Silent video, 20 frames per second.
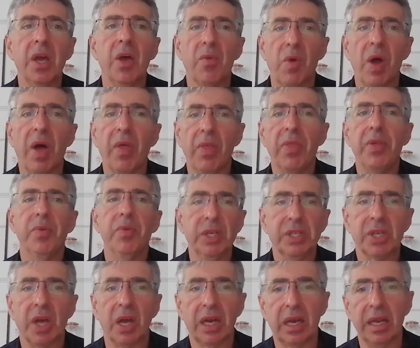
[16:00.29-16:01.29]
rather than
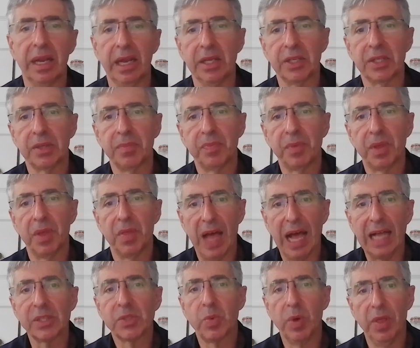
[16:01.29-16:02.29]
recycling it.
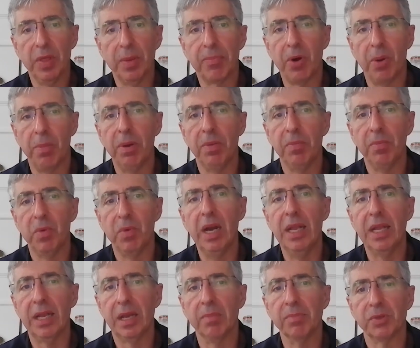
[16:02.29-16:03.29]
That's where the problem
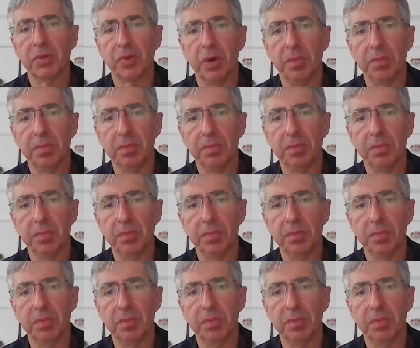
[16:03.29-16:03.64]
really comes from.